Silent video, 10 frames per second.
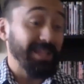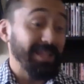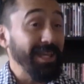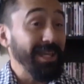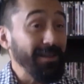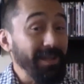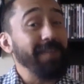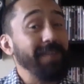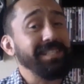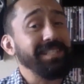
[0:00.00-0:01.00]
Then we
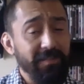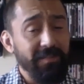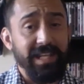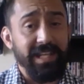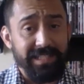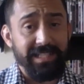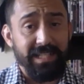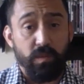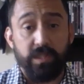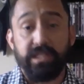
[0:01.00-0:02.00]
have the 7 deadly
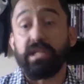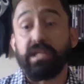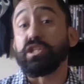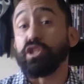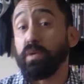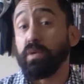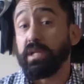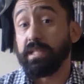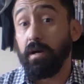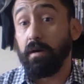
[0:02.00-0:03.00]
sins, which, as you can
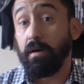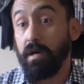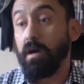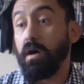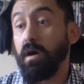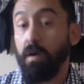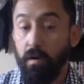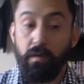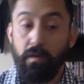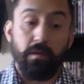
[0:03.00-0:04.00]
tell,
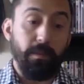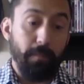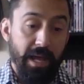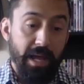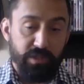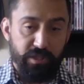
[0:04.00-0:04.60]
are the bad ones.